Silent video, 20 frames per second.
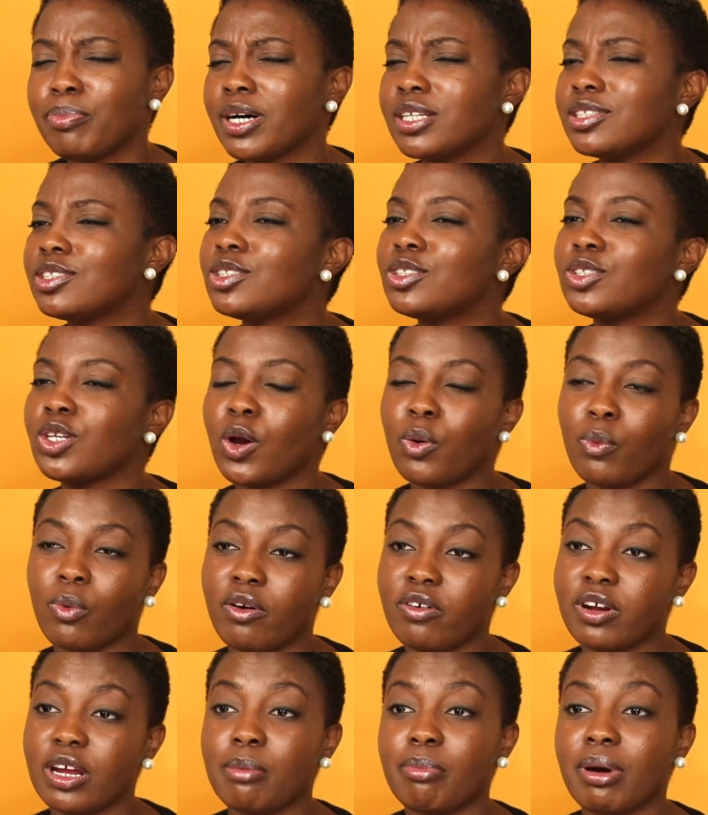but don't
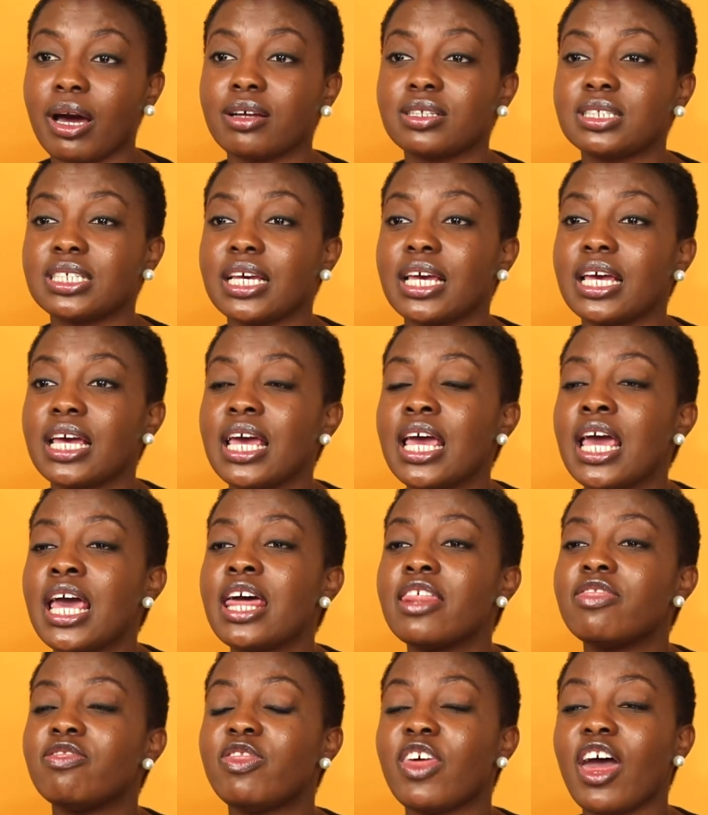worry about it.
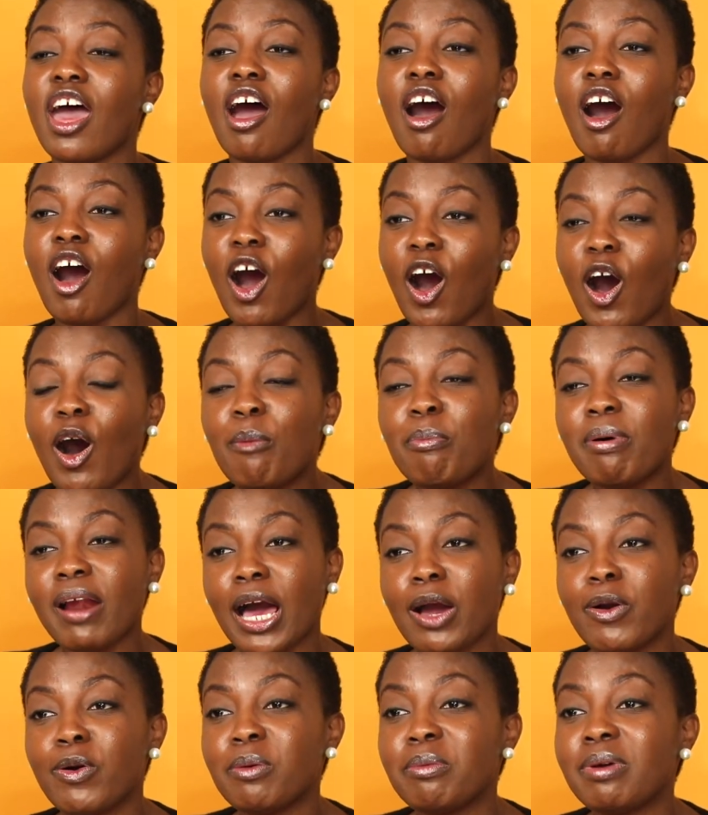There are
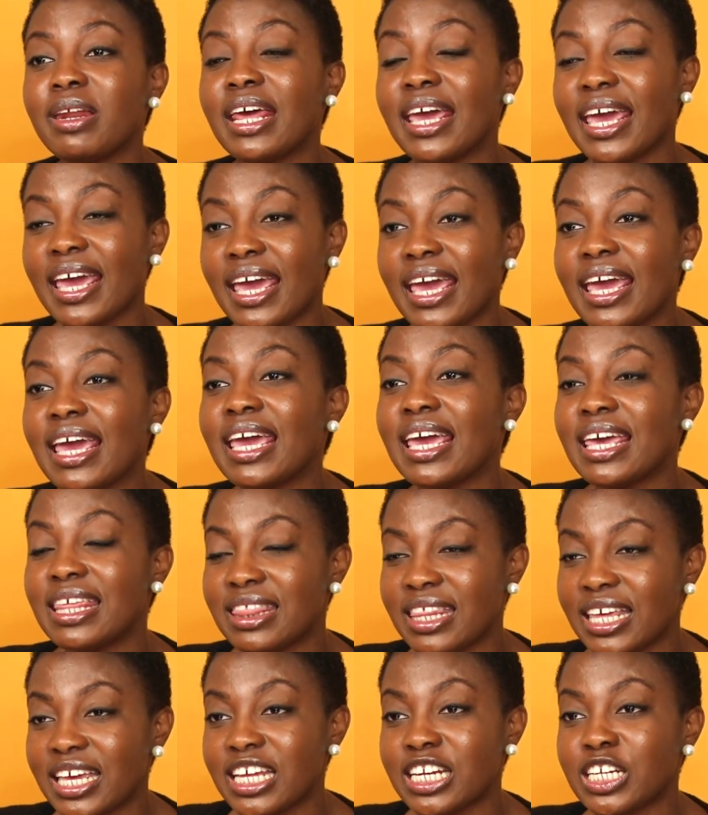black women here
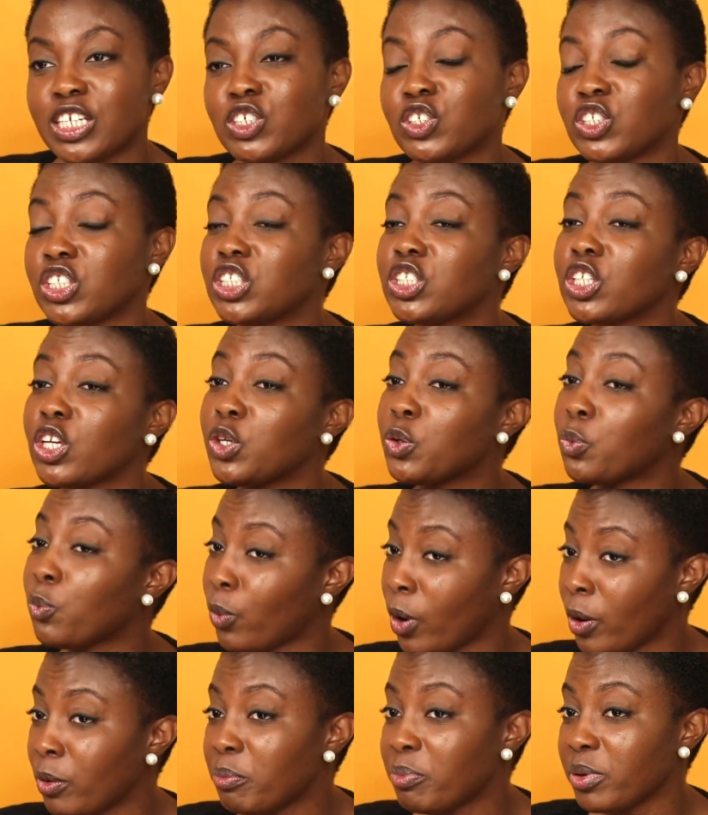in the industry, so you
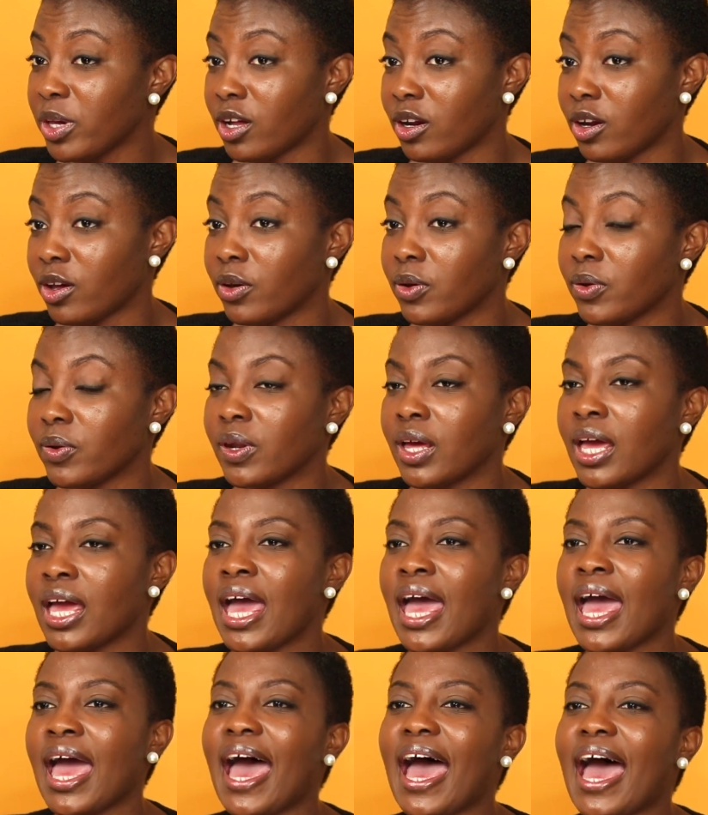won't be alone.
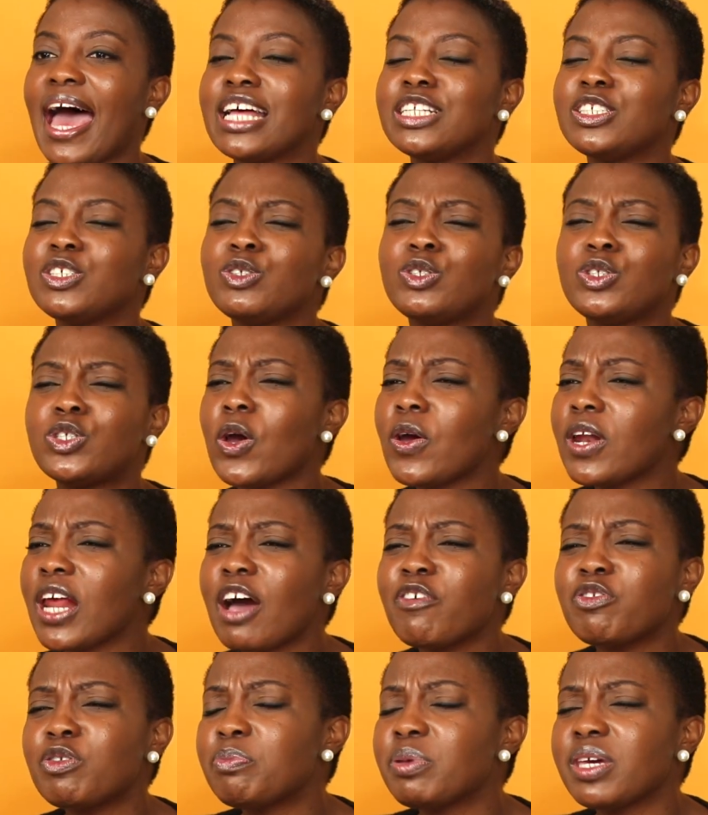And you don't
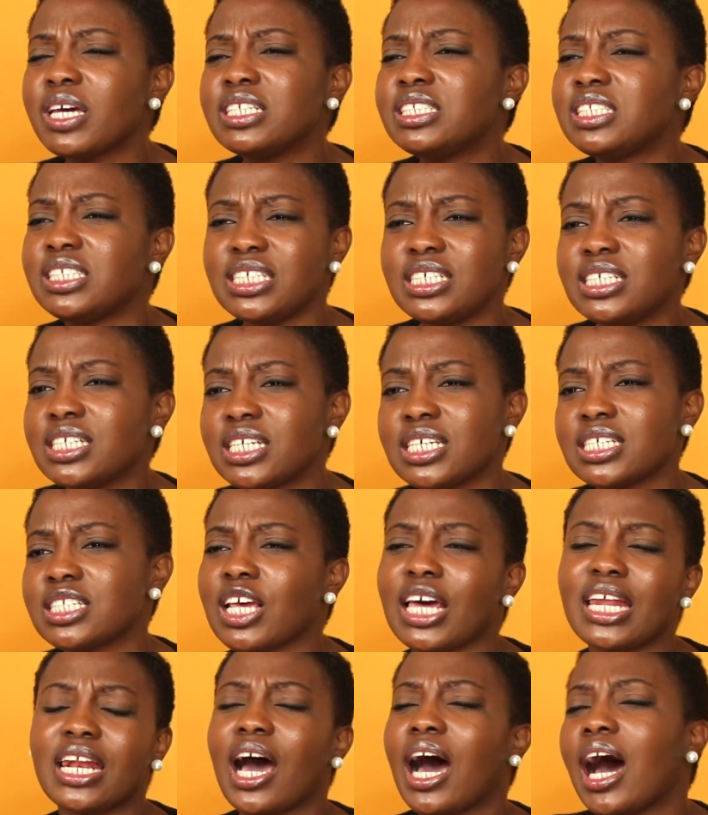have to be a
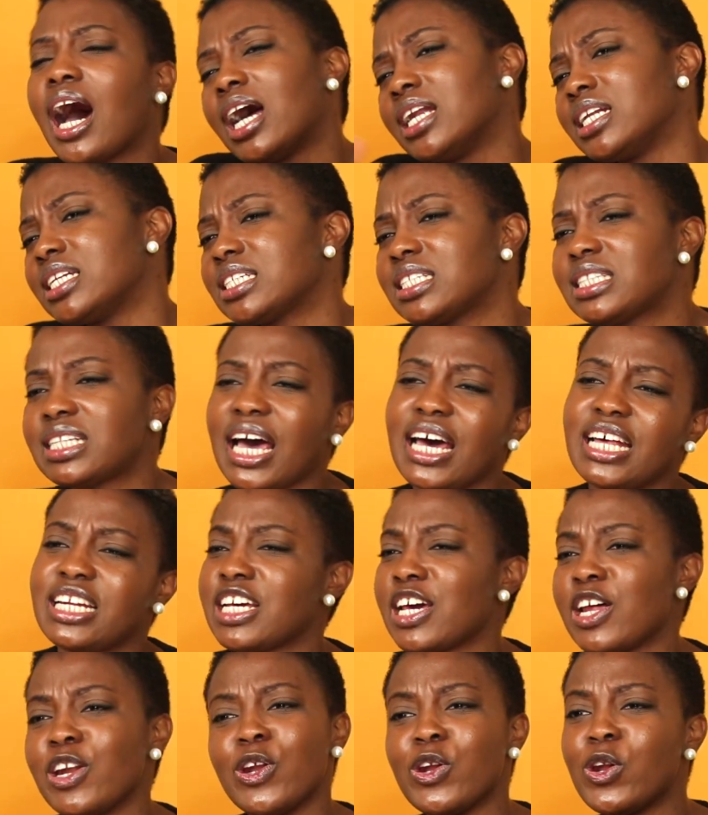genius and
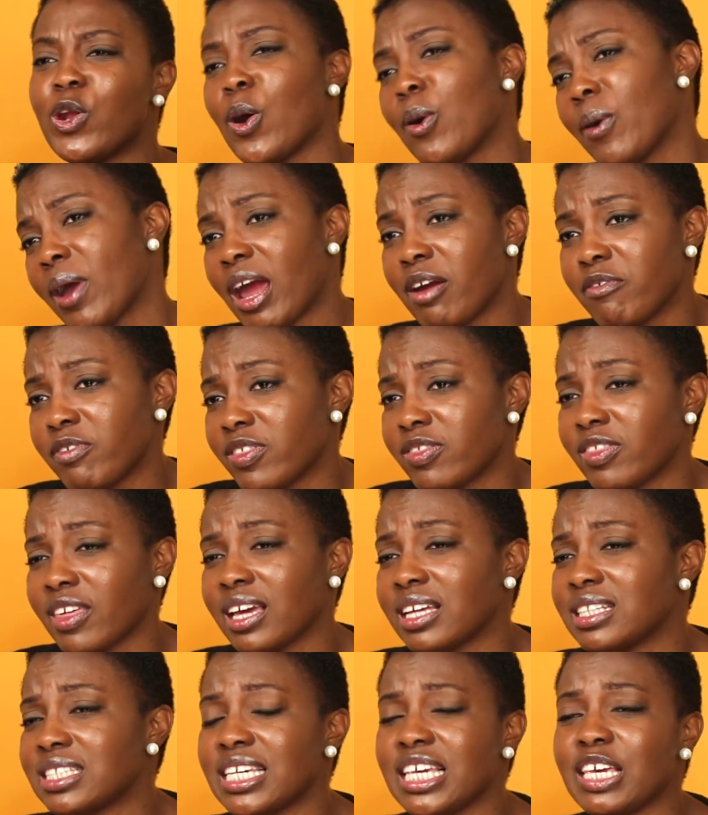understand and know
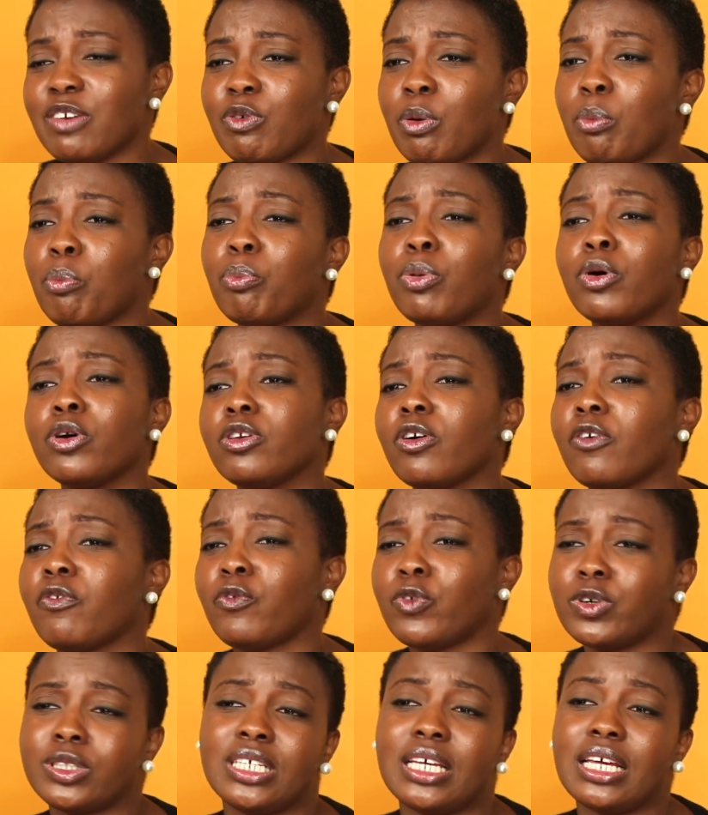everything to even put your
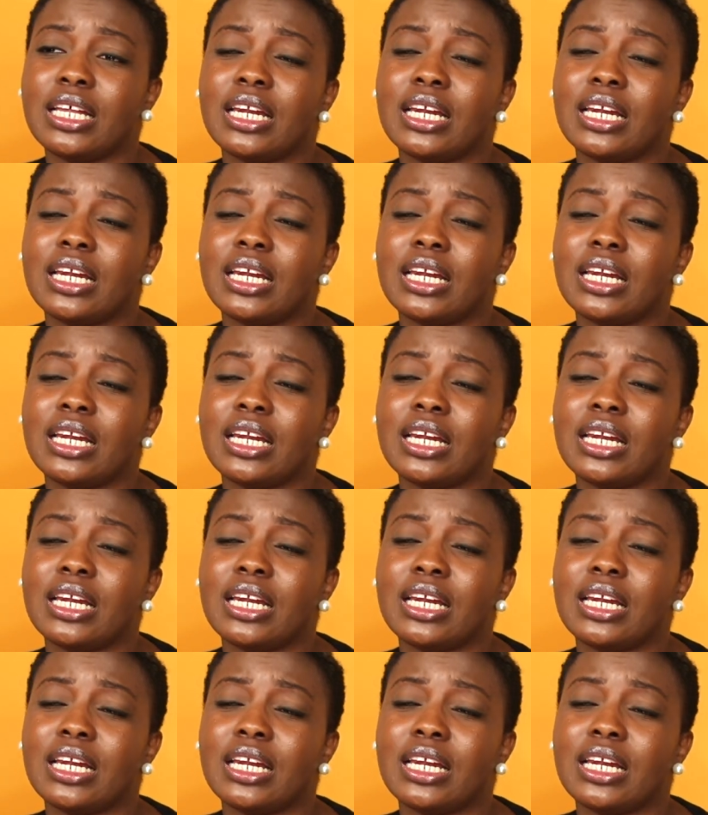foot